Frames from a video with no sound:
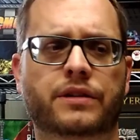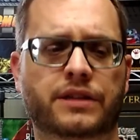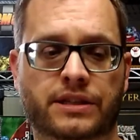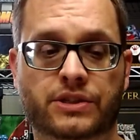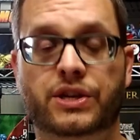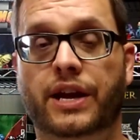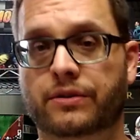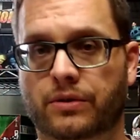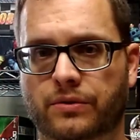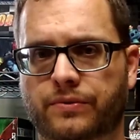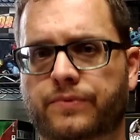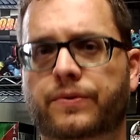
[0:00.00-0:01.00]
in
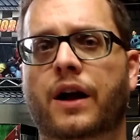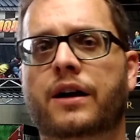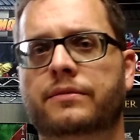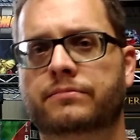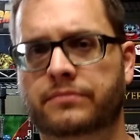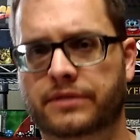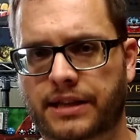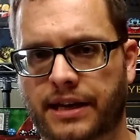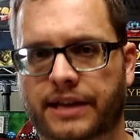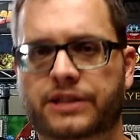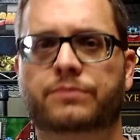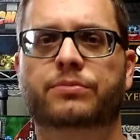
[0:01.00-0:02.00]
general, from the
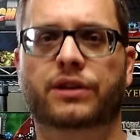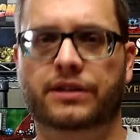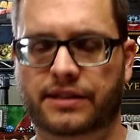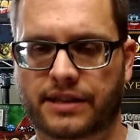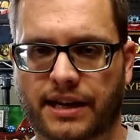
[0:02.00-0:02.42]
next book.